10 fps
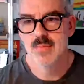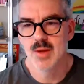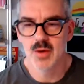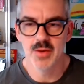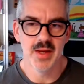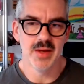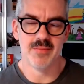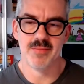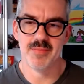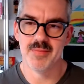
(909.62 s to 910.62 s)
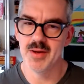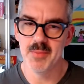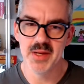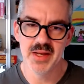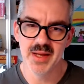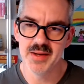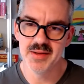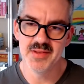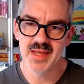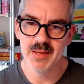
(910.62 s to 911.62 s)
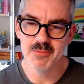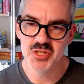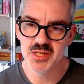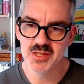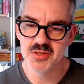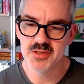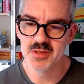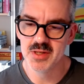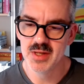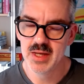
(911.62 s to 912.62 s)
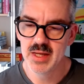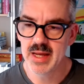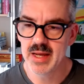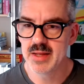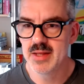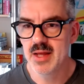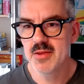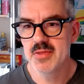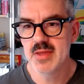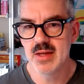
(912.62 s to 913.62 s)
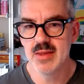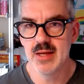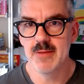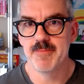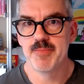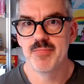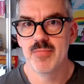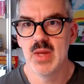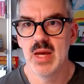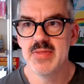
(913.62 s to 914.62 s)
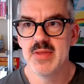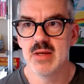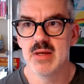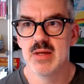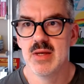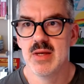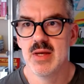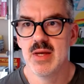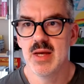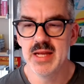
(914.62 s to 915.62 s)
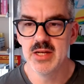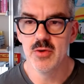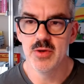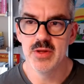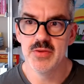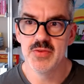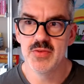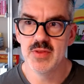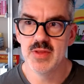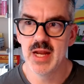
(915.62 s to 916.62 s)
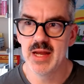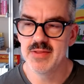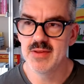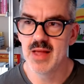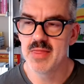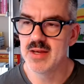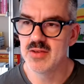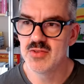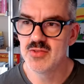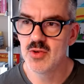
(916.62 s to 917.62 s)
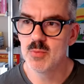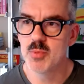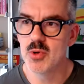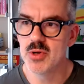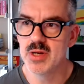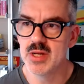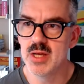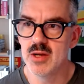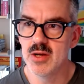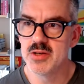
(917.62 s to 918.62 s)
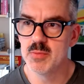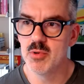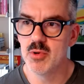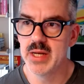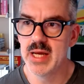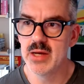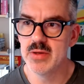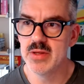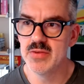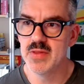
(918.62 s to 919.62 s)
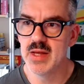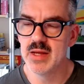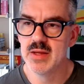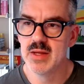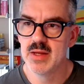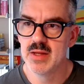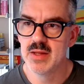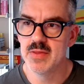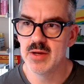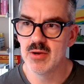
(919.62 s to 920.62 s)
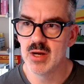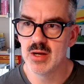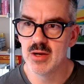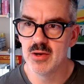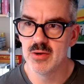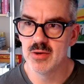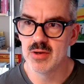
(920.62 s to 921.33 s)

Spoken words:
Oh yeah. Oh my God. It's a game changer. Yeah. And the other thing that I think I notice that I think is so important here to point out is that there are